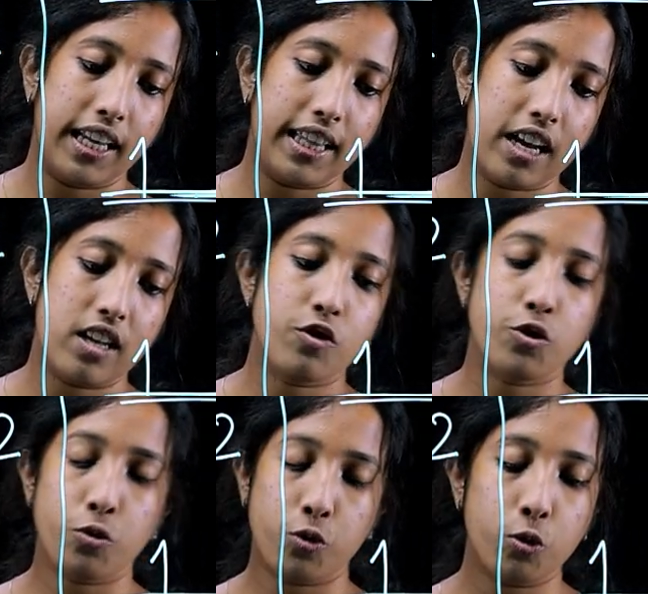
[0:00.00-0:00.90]
there are
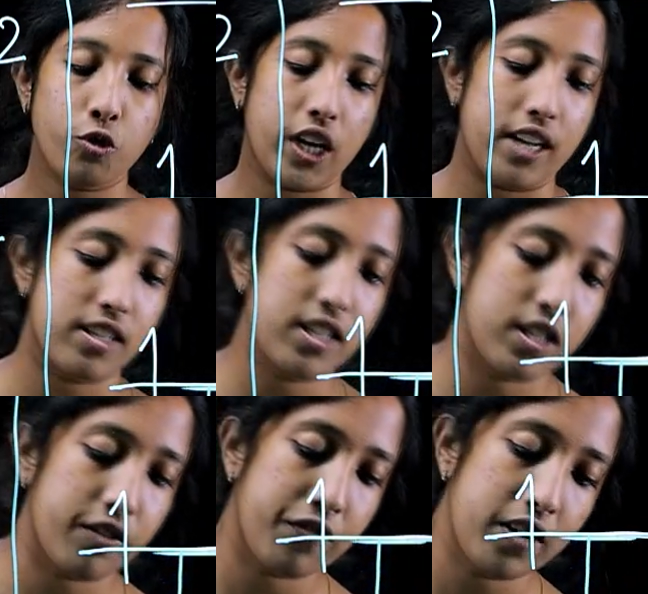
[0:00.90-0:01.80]
two
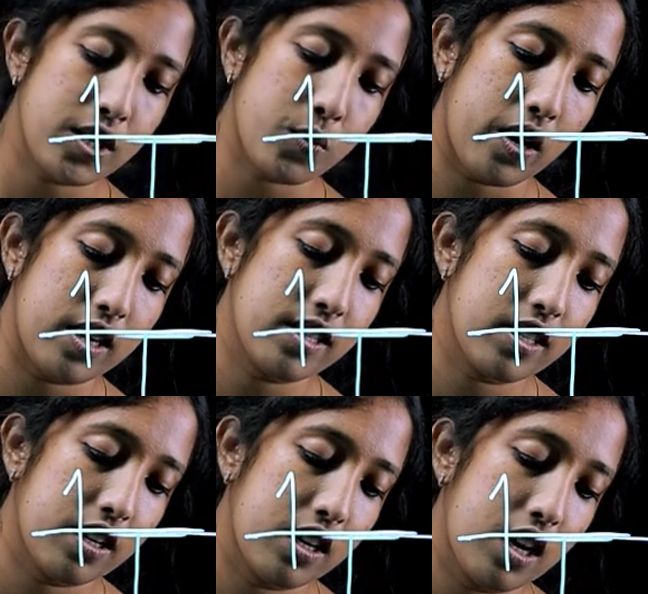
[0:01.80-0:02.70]
chances. The first one is